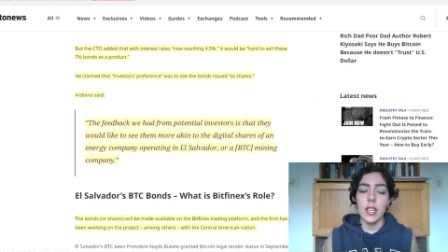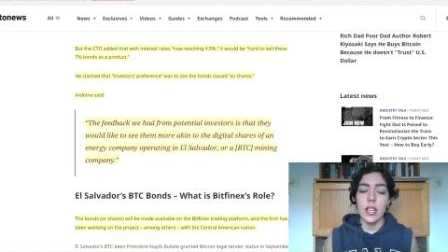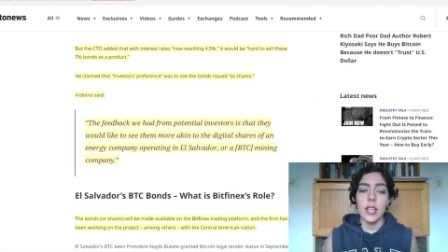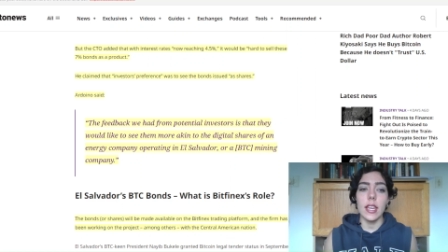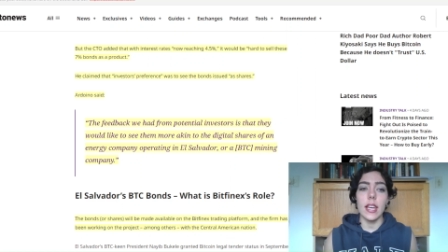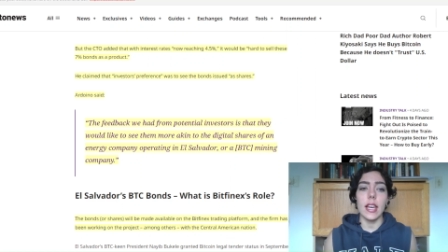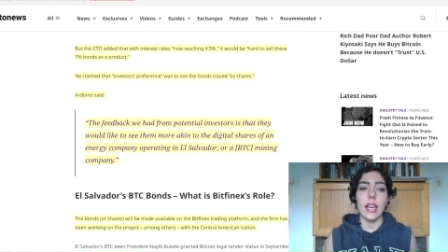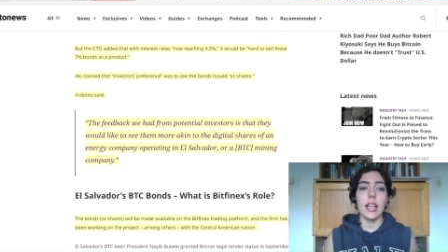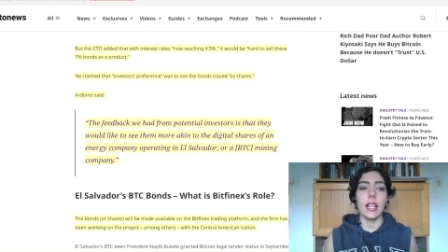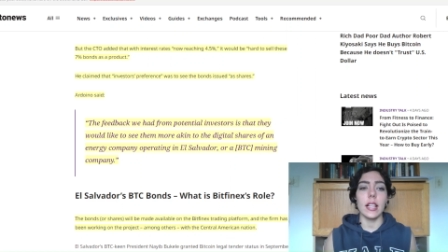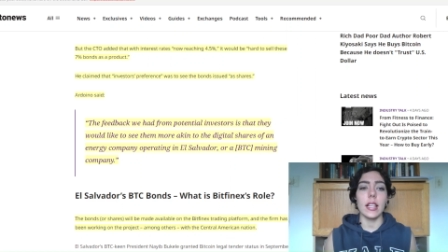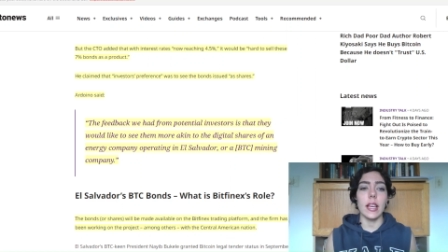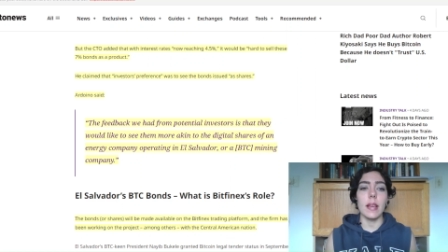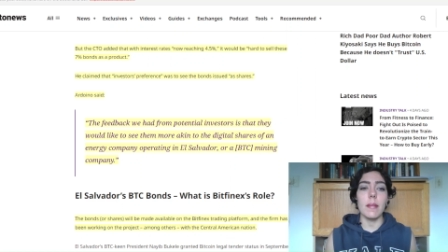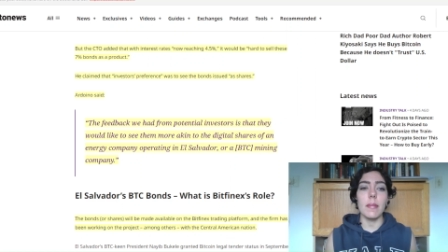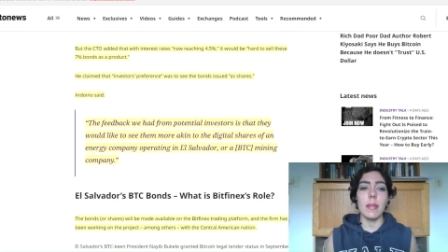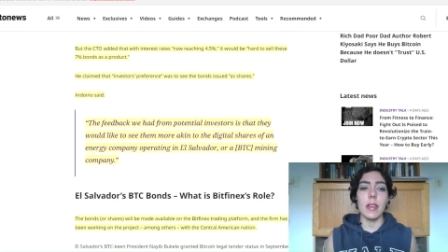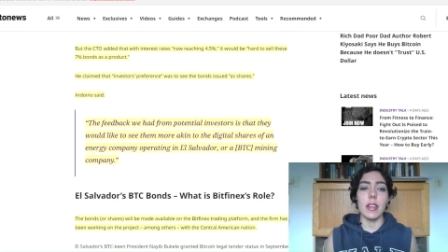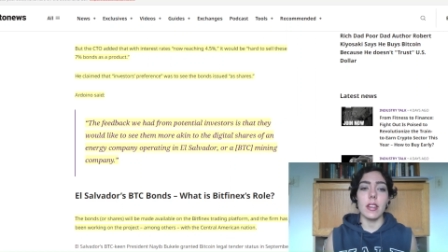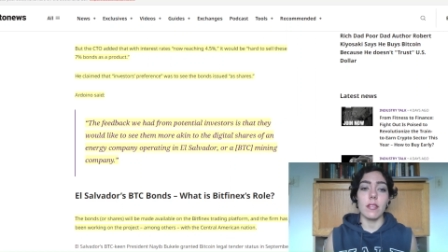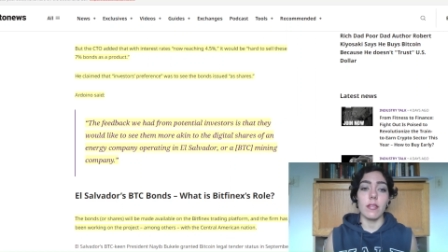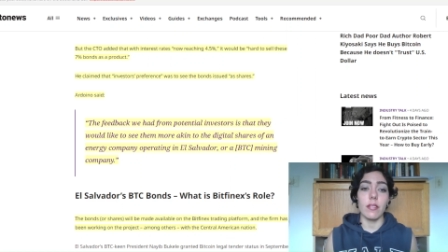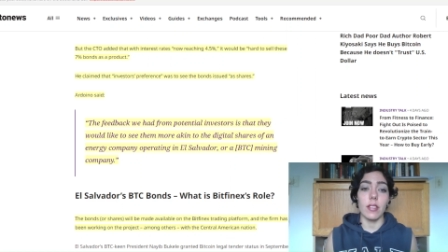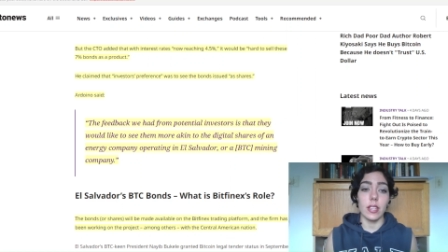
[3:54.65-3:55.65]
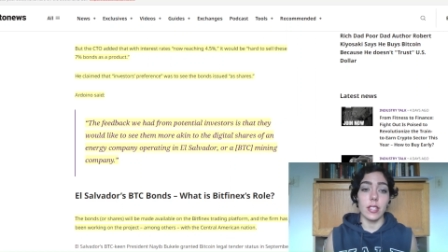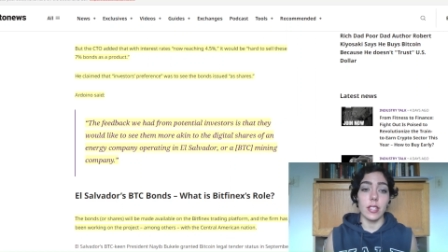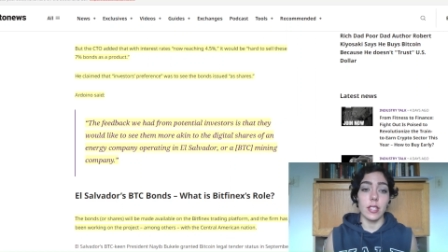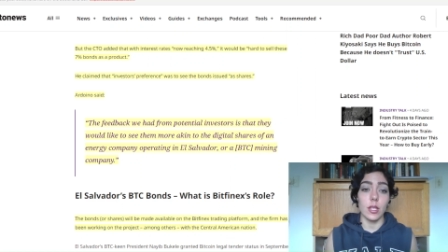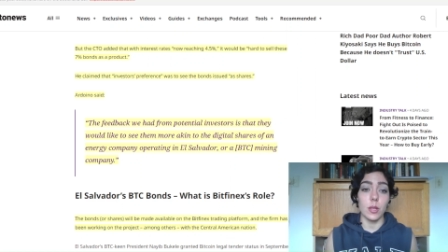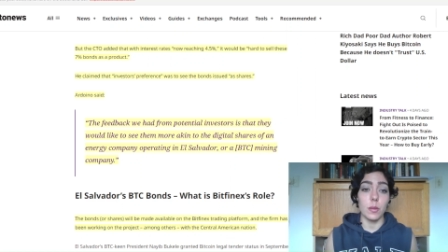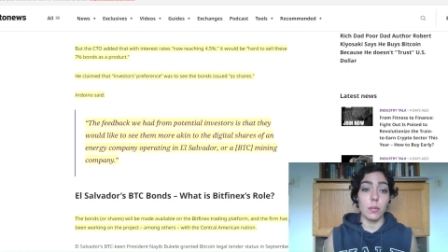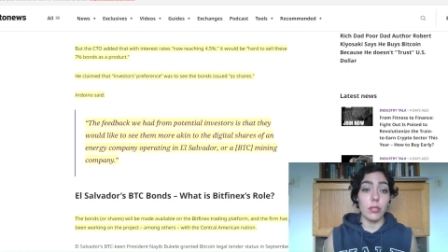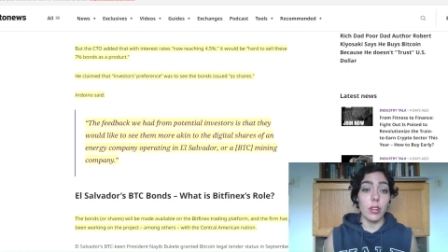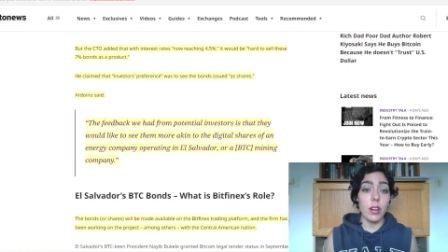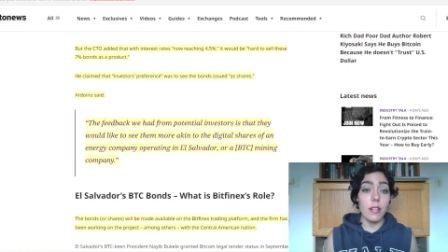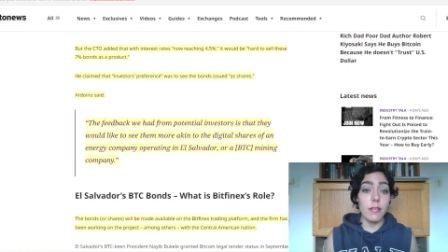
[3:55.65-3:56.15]
He claimed that
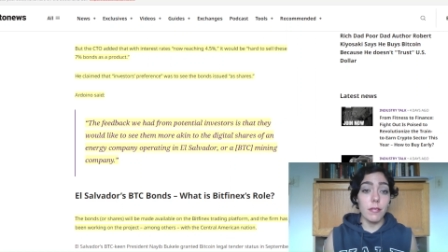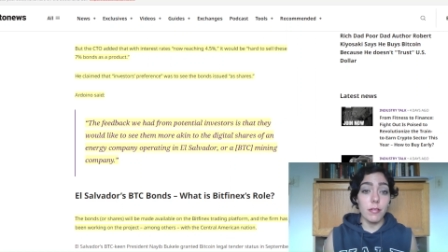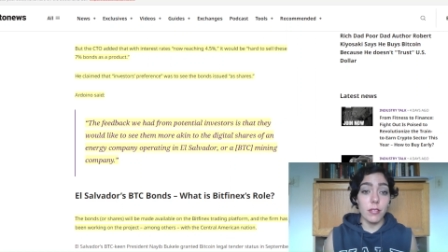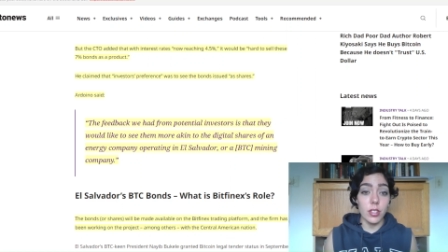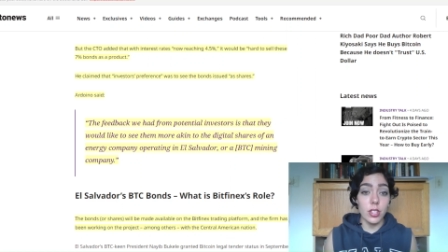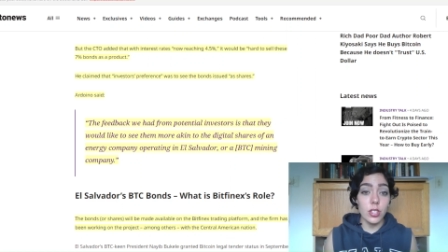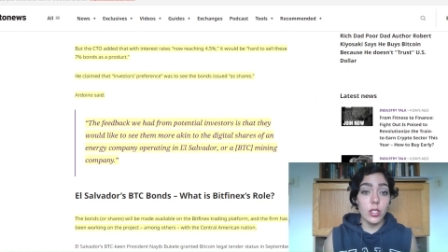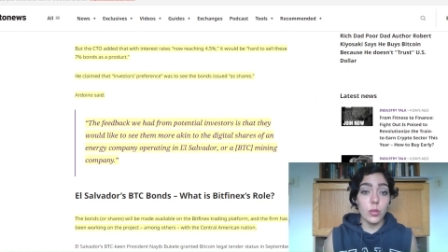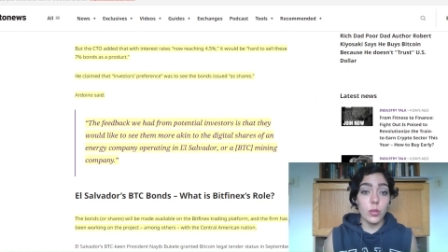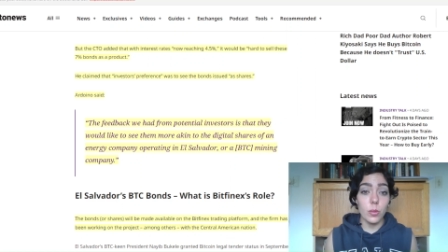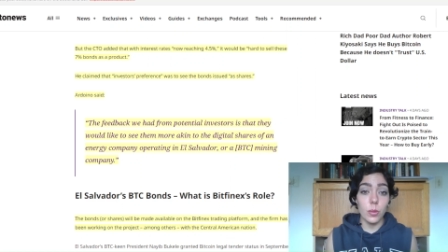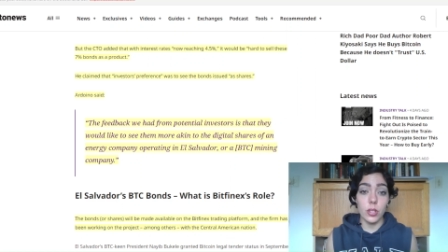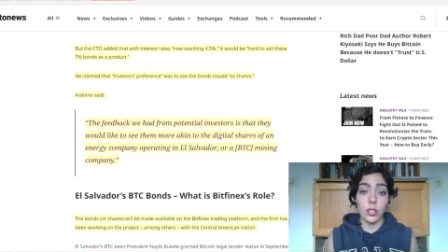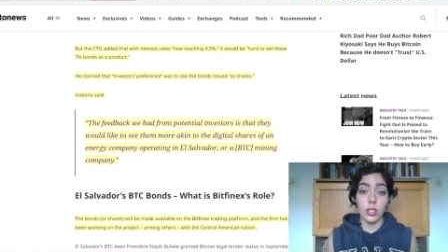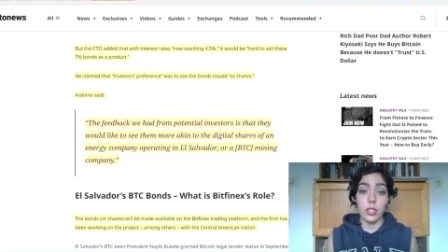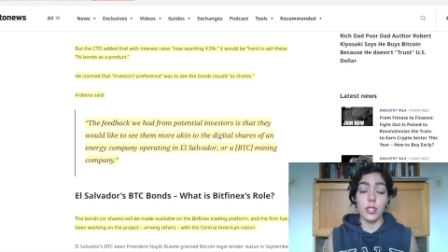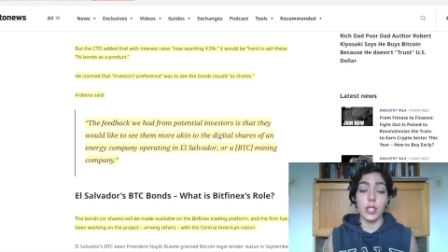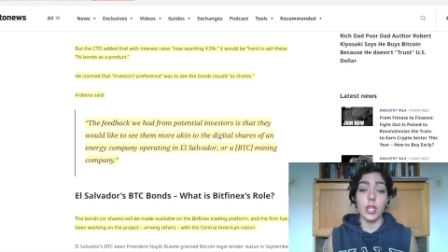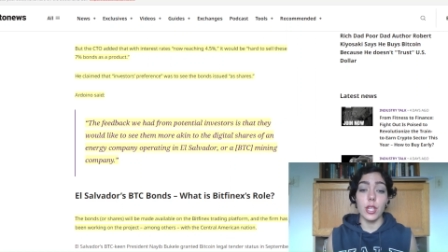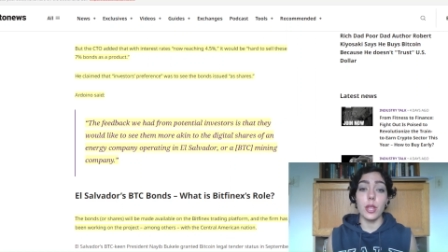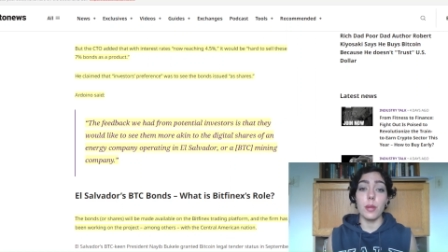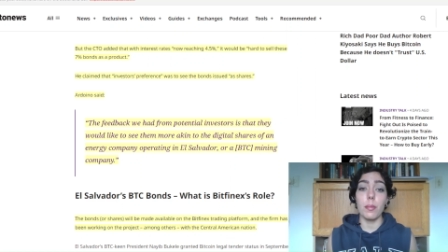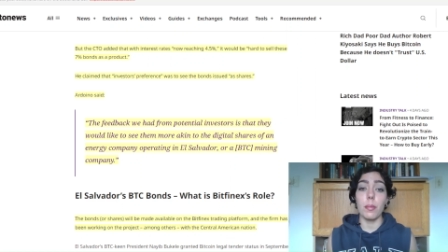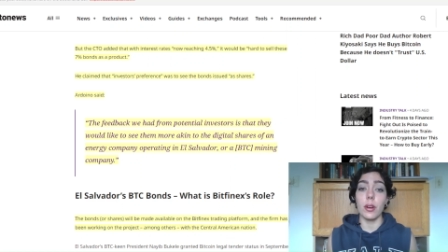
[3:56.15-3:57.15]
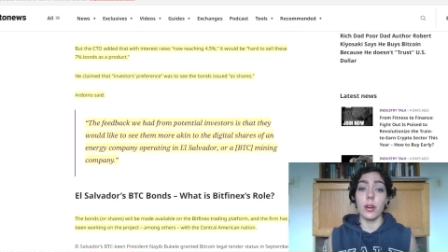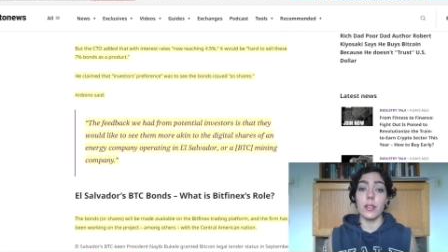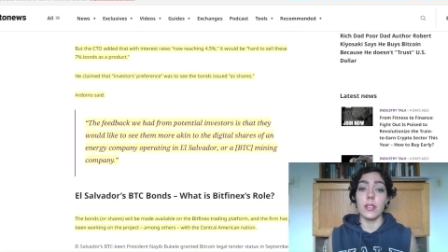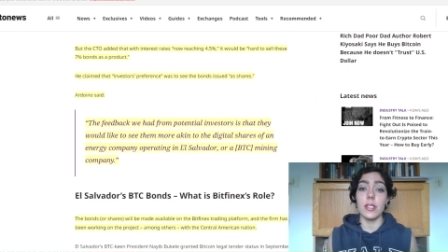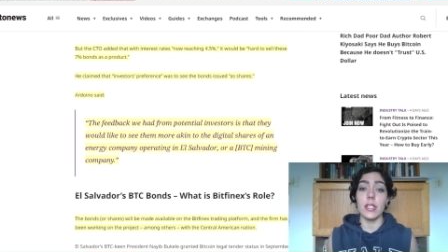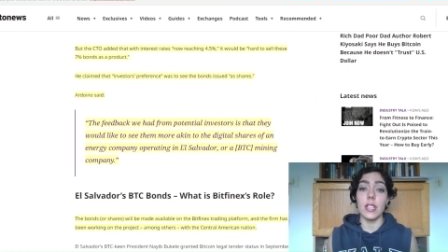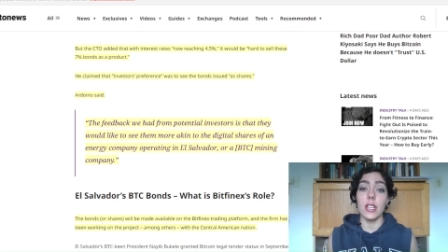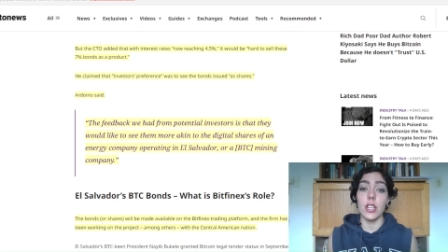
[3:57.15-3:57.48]
investors' preference was to see the bonds